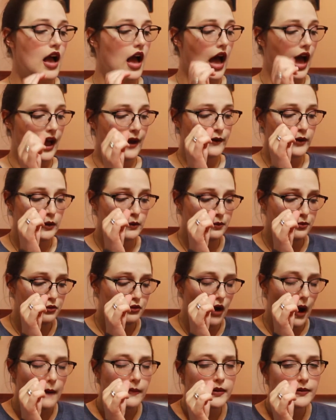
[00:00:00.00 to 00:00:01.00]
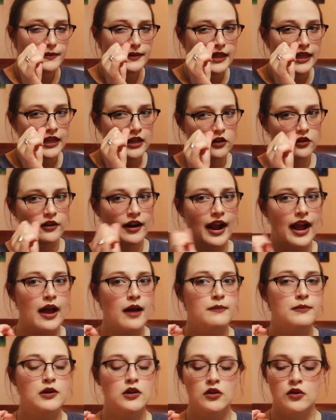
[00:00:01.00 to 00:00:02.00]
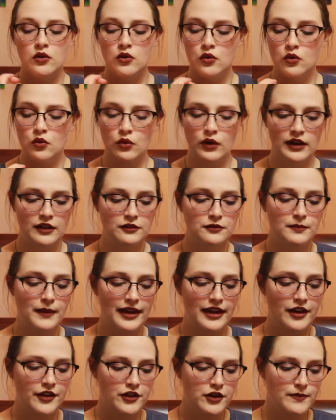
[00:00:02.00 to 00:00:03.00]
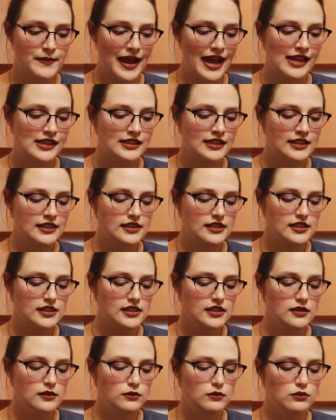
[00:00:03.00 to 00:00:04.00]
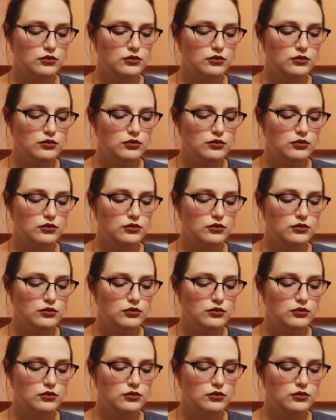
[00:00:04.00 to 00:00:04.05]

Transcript: I will probably grab one of my other palettes,